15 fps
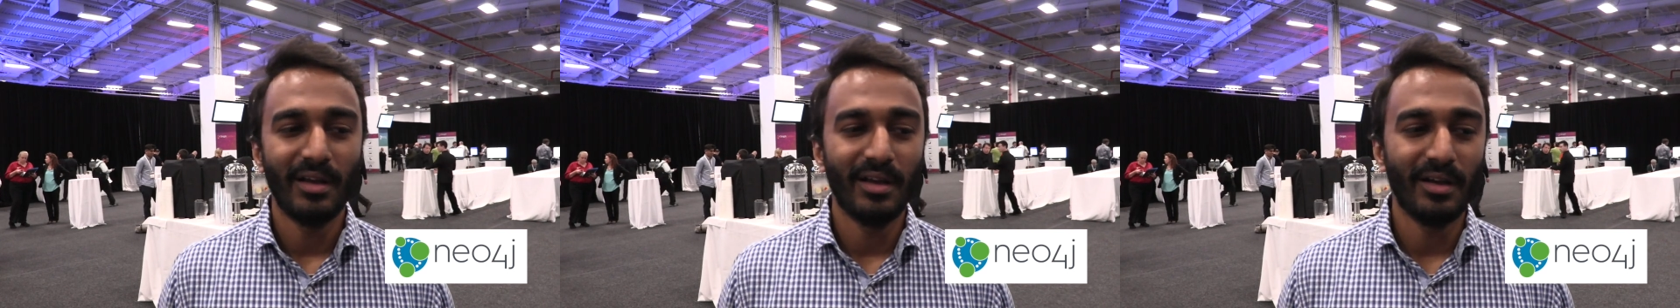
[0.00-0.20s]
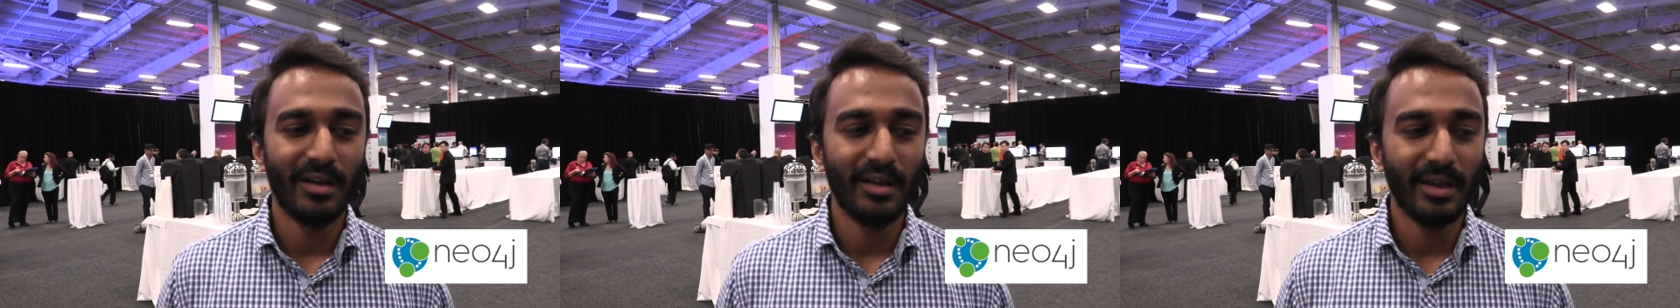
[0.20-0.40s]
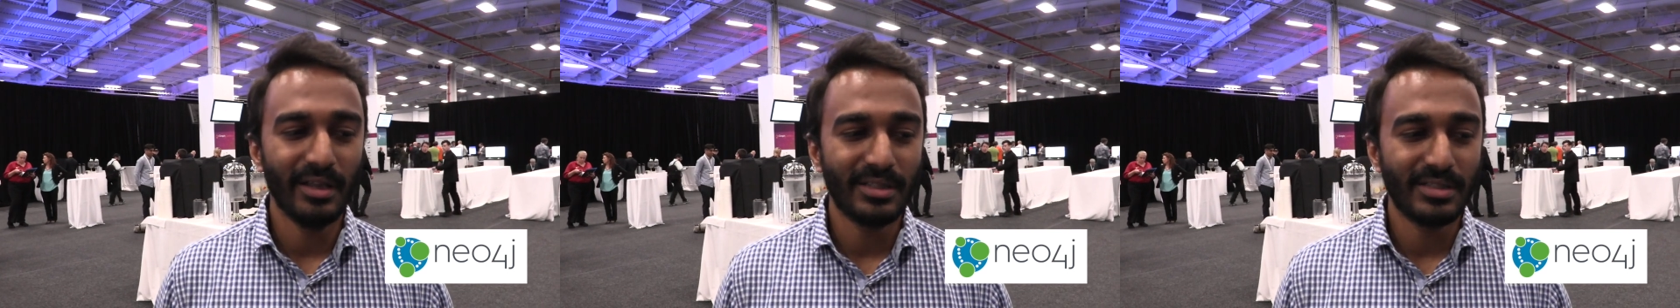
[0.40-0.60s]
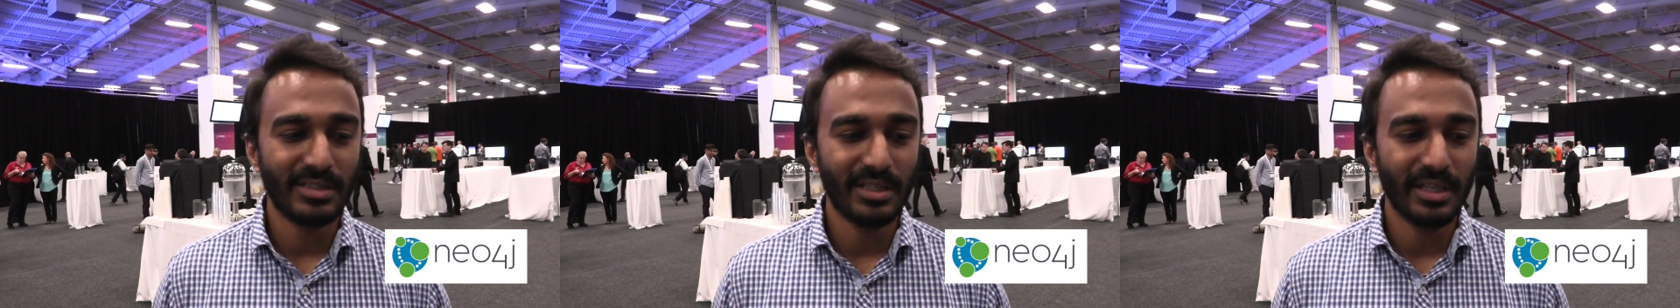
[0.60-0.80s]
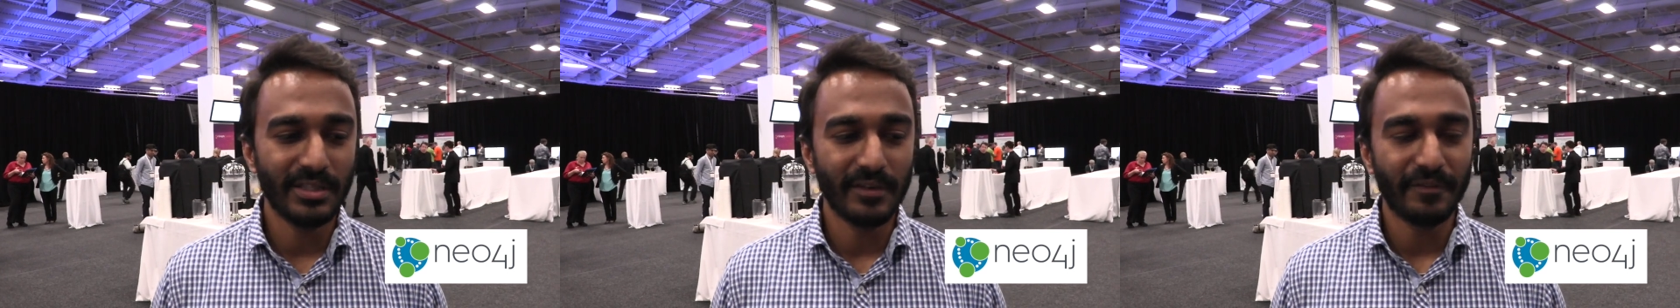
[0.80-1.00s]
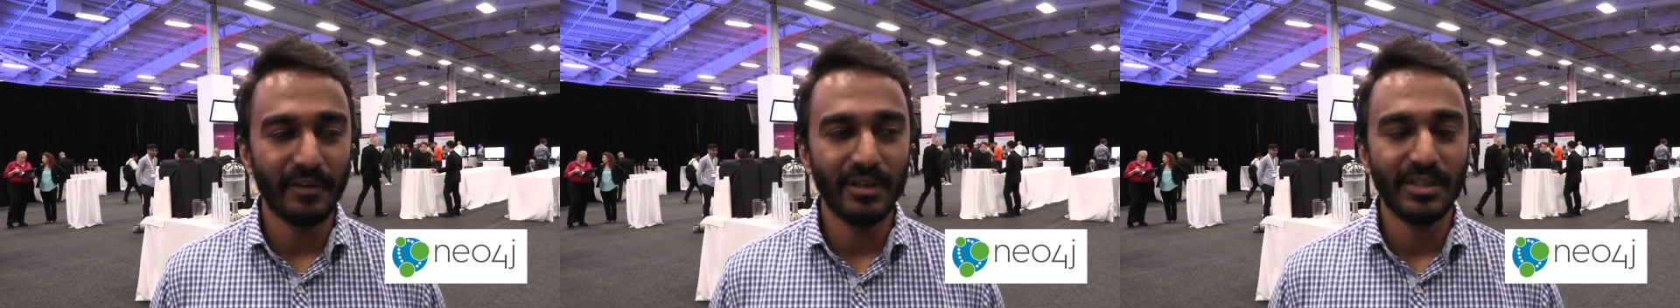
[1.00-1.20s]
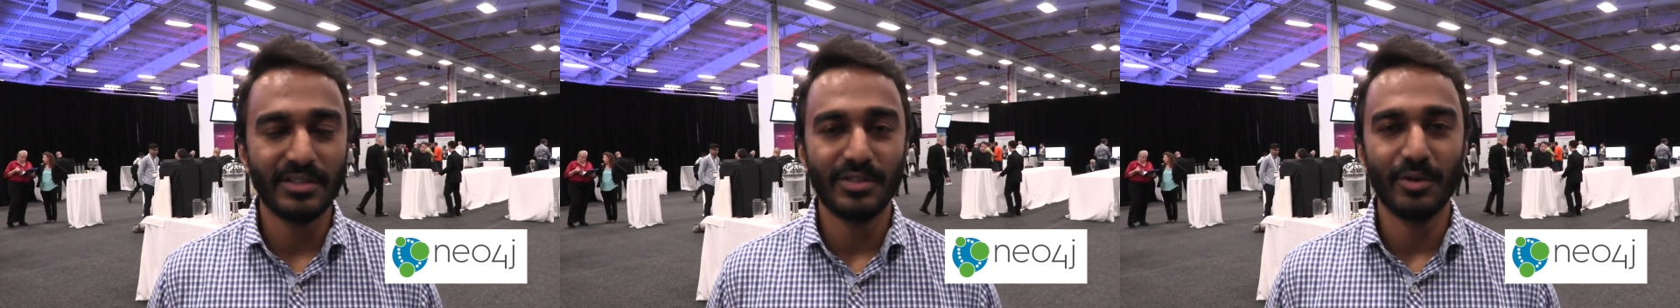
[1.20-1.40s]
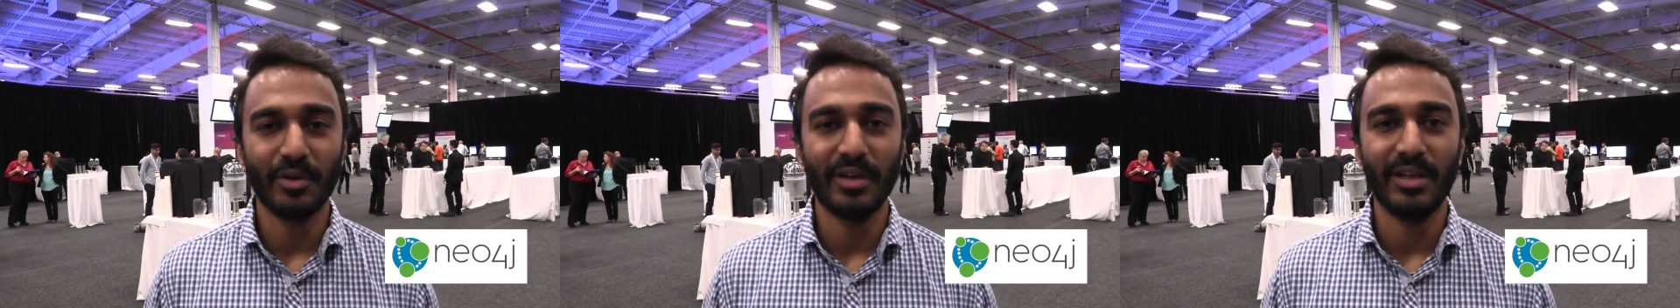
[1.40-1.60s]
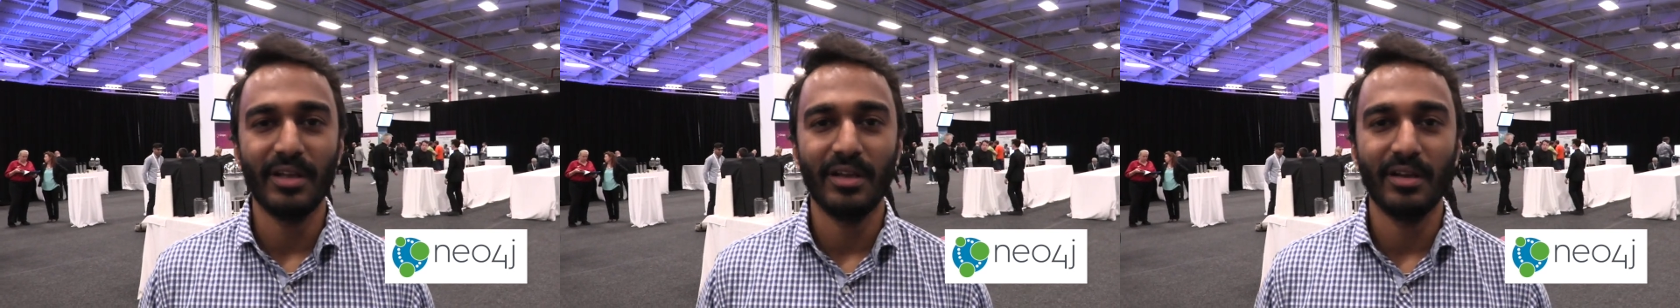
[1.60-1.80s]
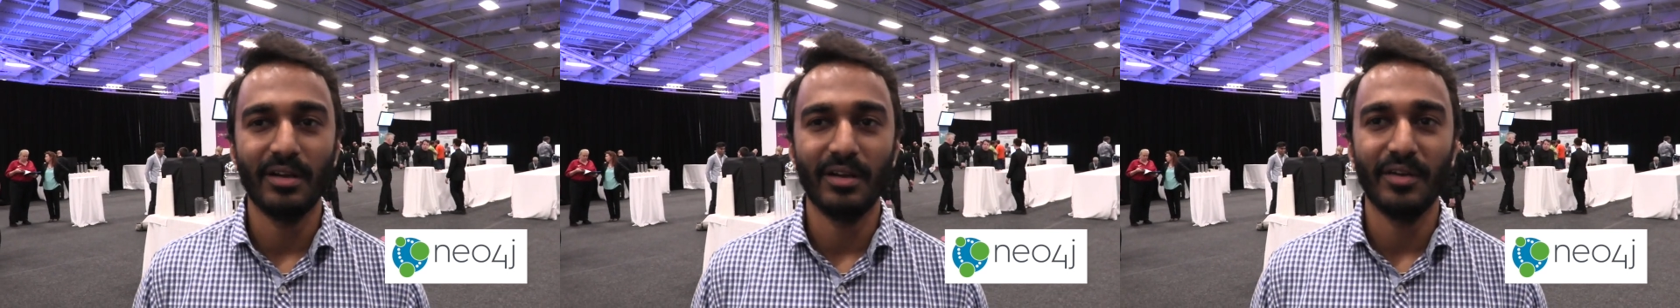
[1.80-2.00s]
Uh, it's, there's a funny
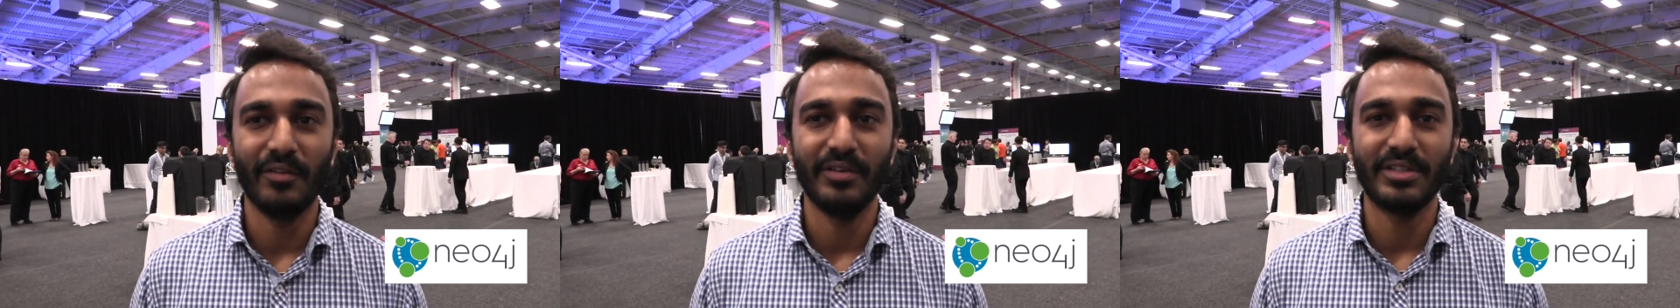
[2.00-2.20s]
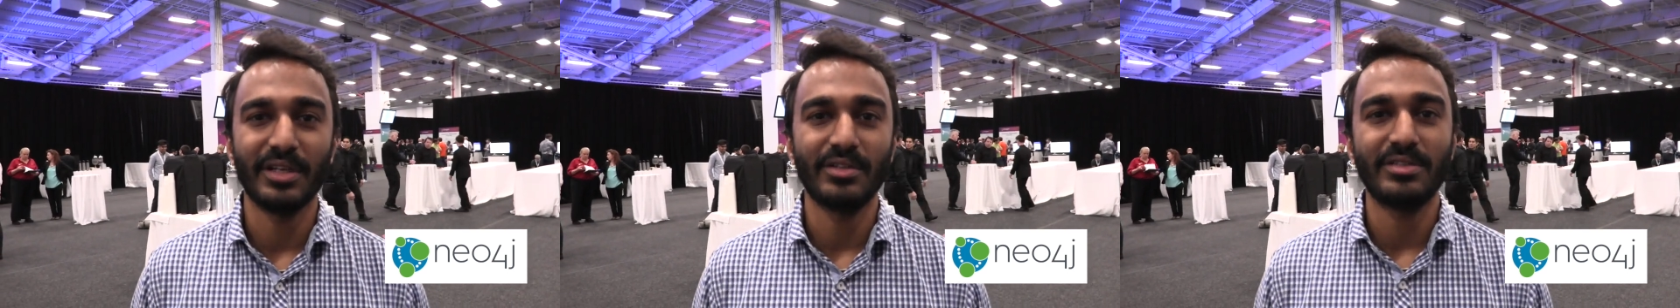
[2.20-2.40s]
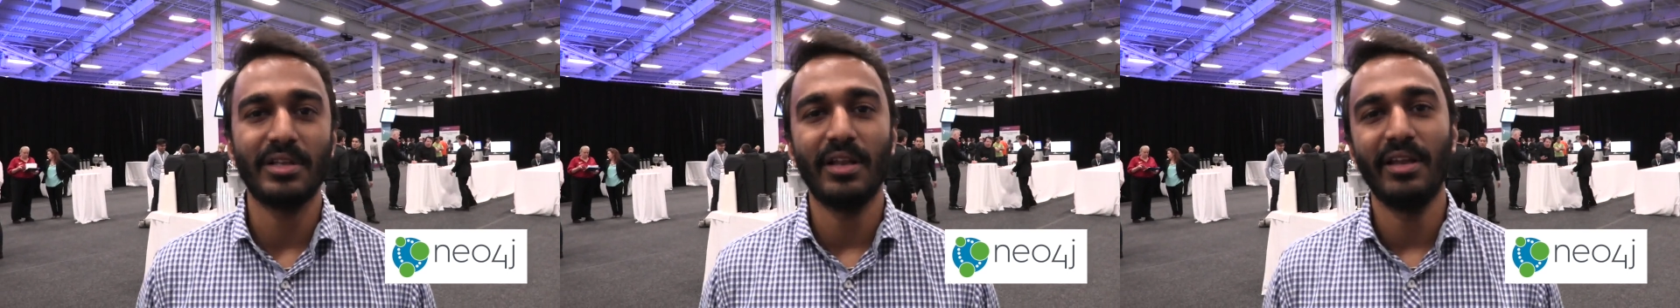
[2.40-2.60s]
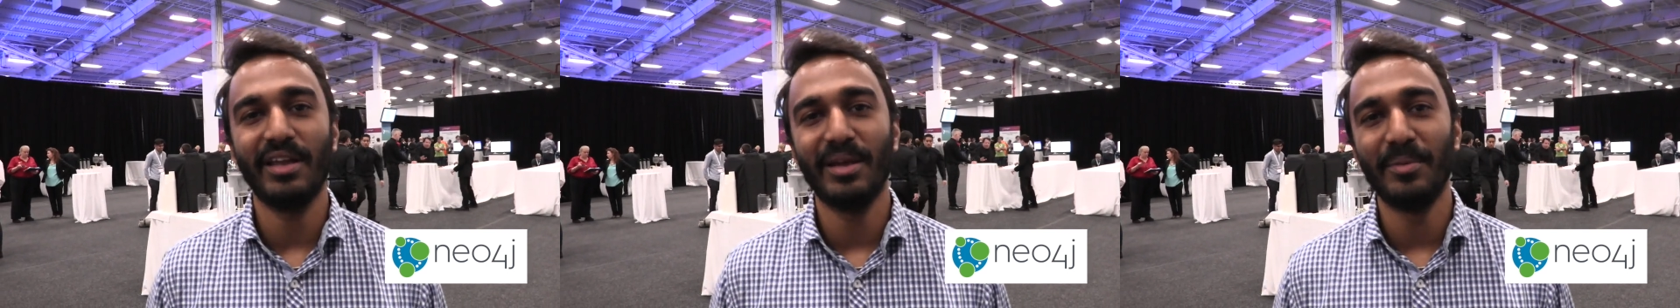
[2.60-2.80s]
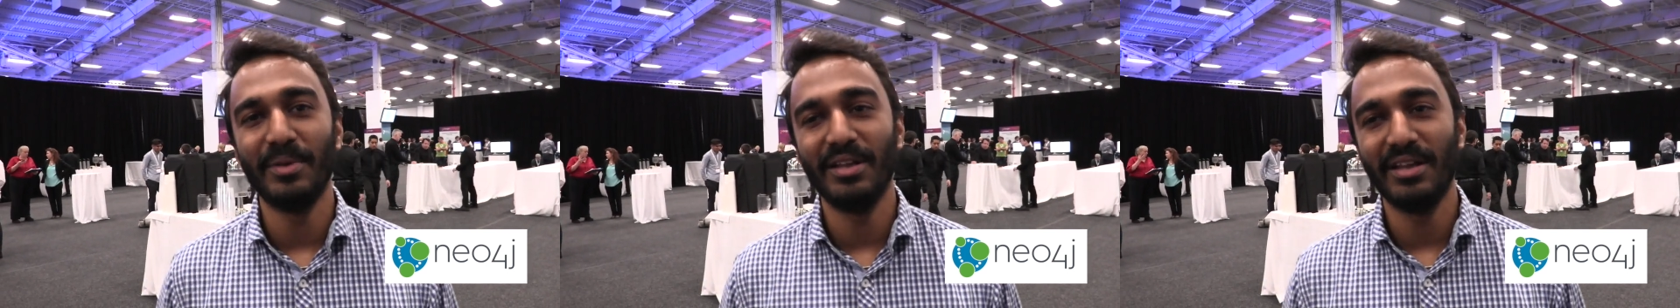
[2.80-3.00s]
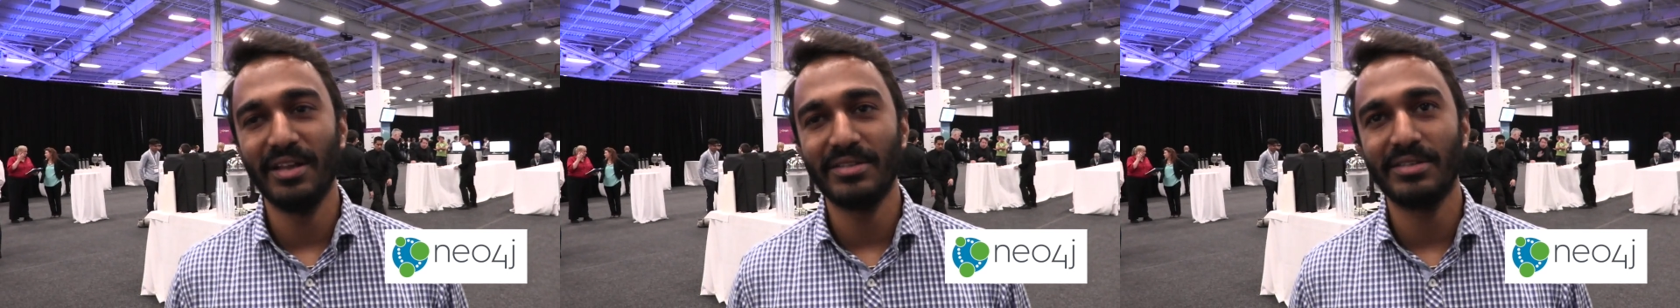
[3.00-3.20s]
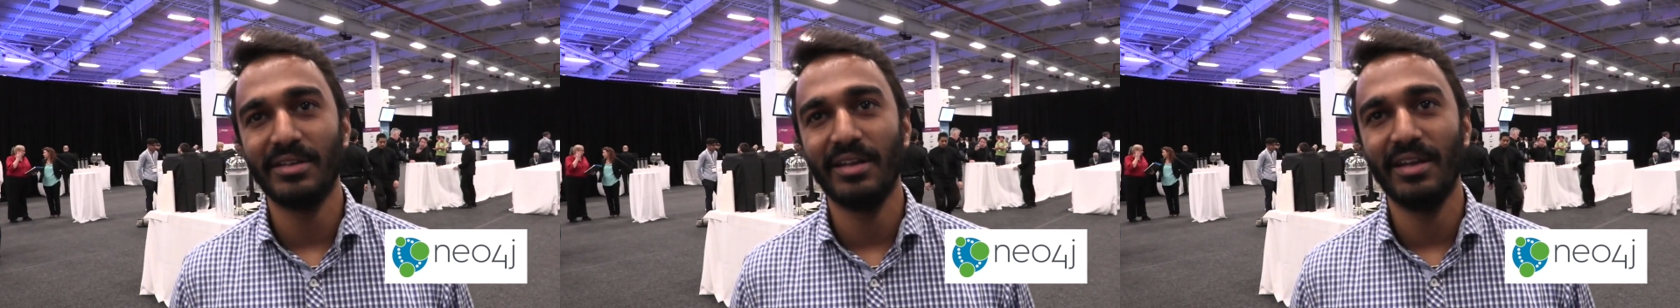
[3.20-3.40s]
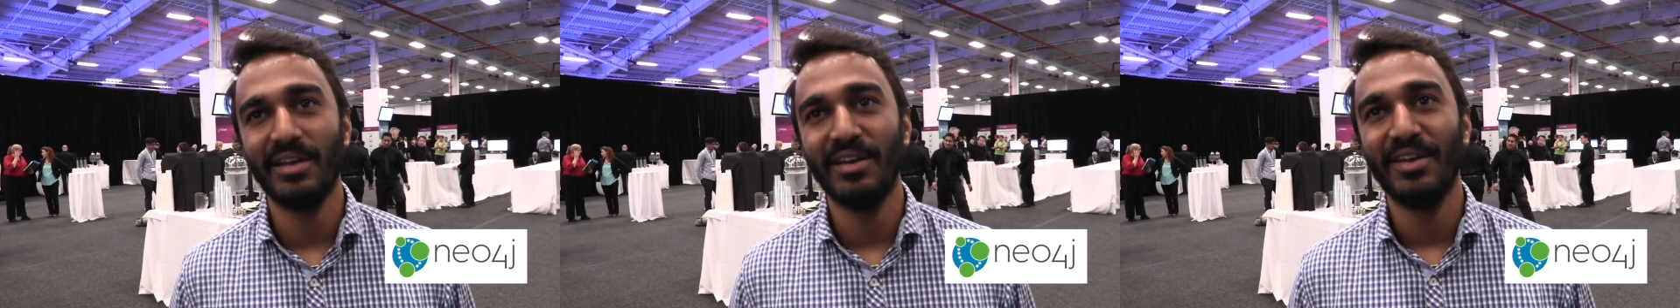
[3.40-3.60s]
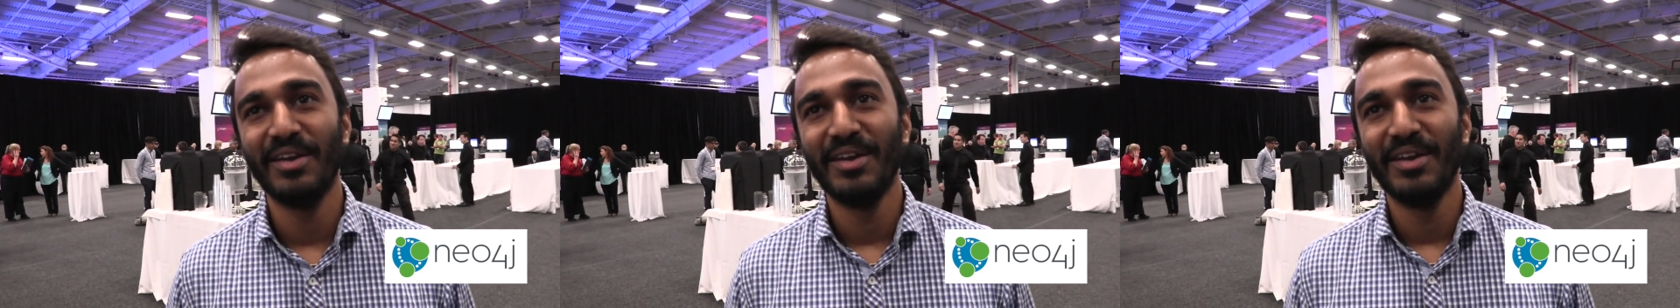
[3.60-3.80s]
story uh, which I was telling Emil yesterday,